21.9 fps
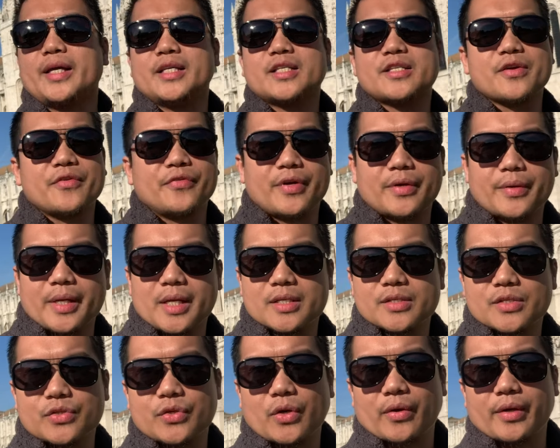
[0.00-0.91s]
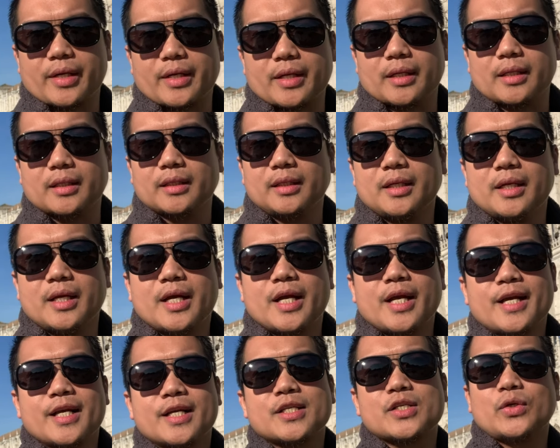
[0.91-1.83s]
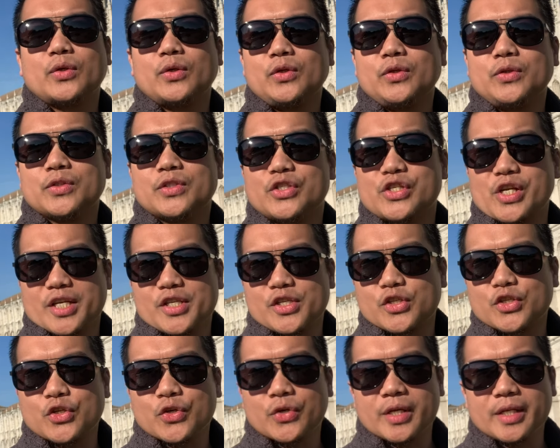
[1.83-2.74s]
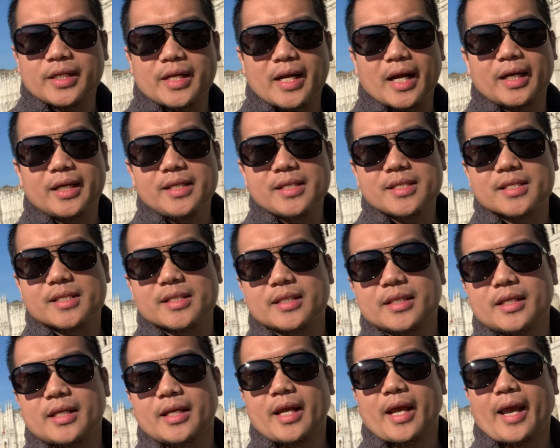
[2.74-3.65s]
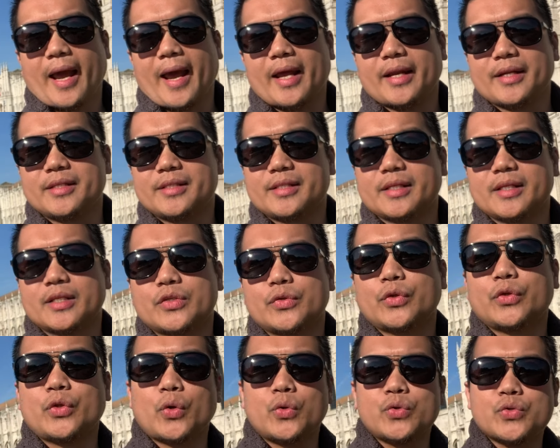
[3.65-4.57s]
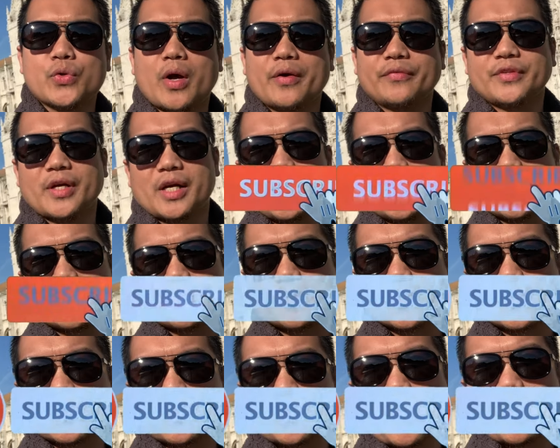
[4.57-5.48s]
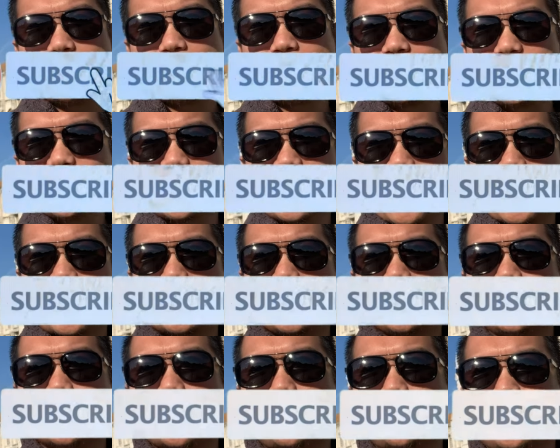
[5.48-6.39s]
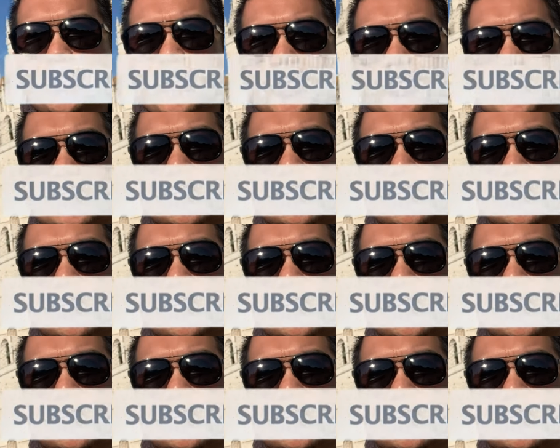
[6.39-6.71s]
it's very historical. So just tune in guys. And uh, so those who have not yet subscribed on my channel, don't forget to